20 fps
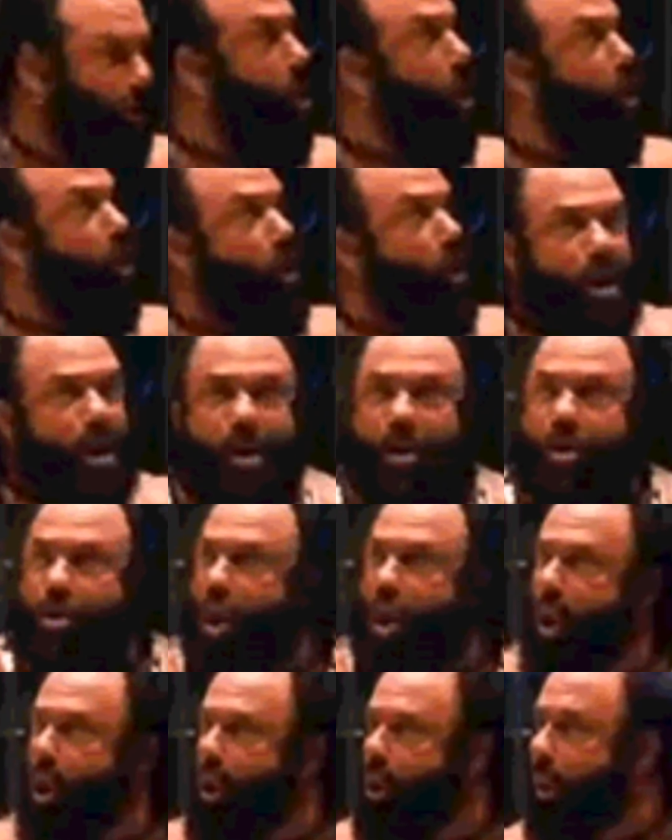corner.
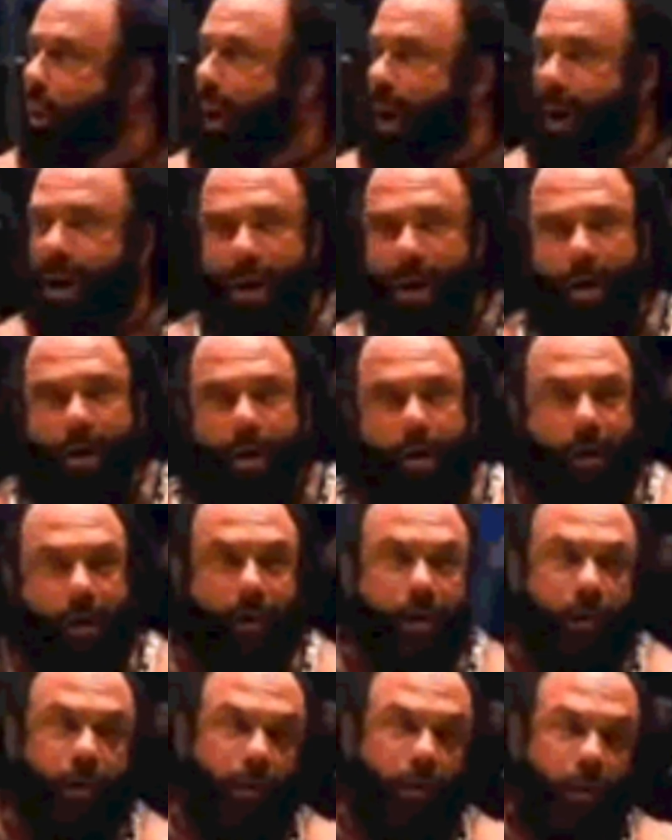So there's plenty of space to
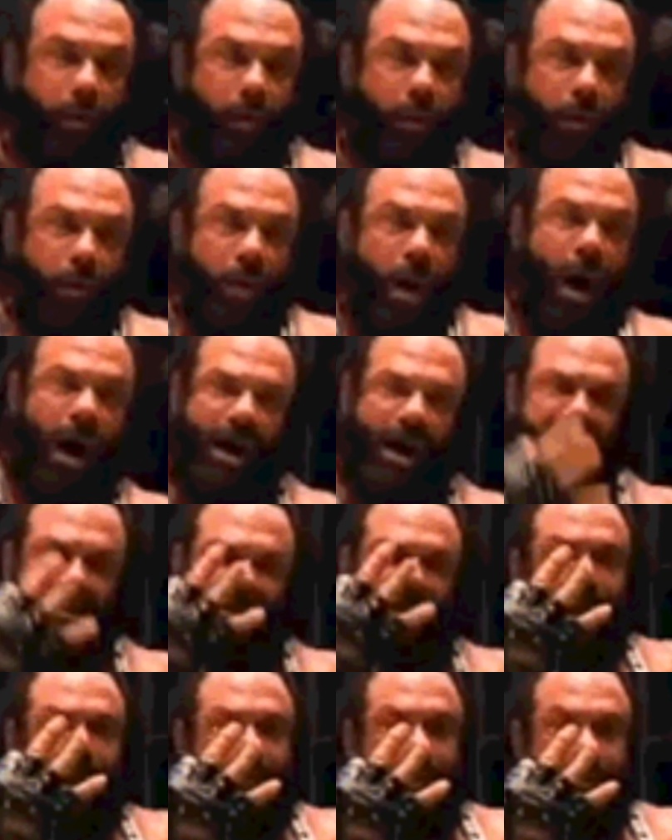move around,
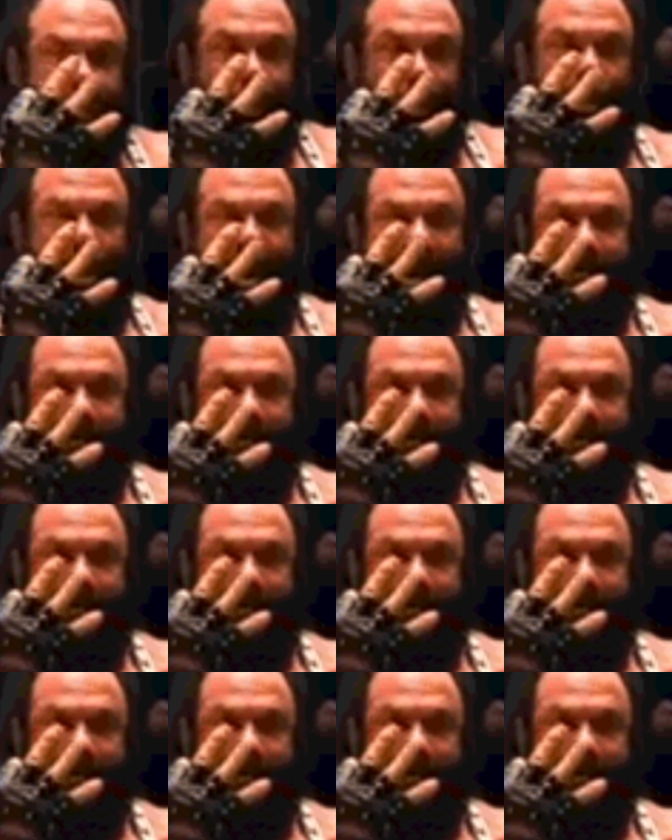and there's plenty